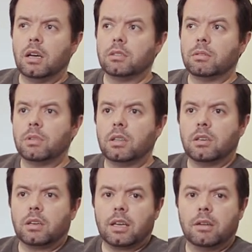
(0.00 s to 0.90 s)
something
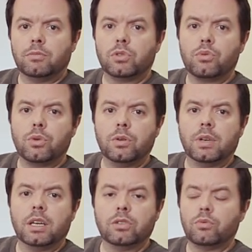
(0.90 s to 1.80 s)
that comes through
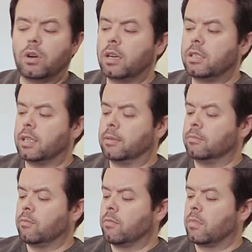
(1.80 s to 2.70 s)
in his writing.
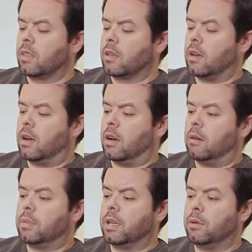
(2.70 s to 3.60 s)

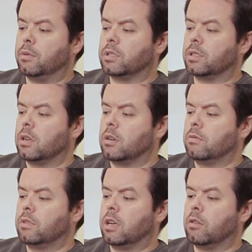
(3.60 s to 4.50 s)
But he was
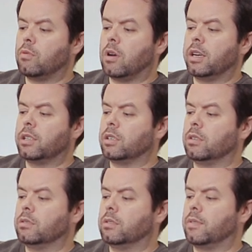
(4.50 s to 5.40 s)
really a
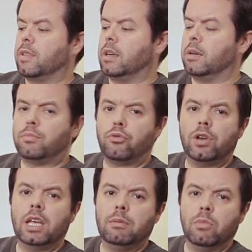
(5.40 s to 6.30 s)
writer of the
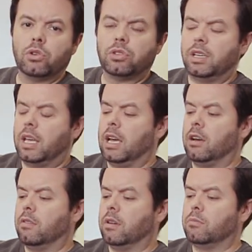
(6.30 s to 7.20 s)
pre-modern
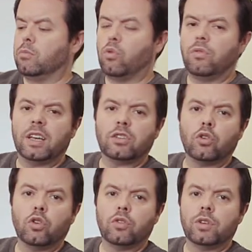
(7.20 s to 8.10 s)
era, more
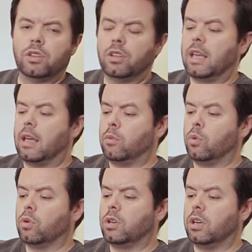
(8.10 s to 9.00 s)
Victorian than
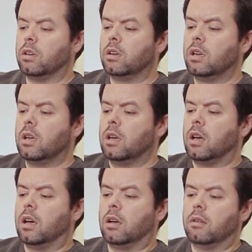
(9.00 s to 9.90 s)
Edwardian,
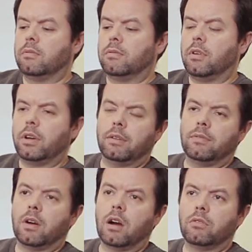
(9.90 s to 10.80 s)
very
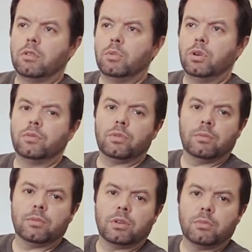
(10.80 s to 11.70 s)
far removed
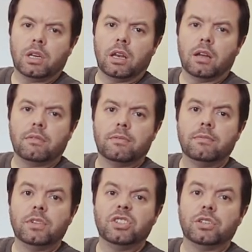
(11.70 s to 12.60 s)
from somebody like
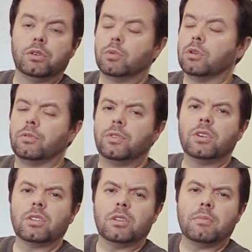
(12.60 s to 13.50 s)
Virginia Woolf. You
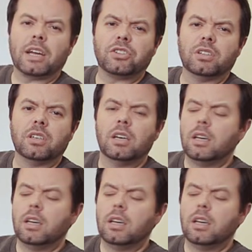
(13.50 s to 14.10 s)
couldn't imagine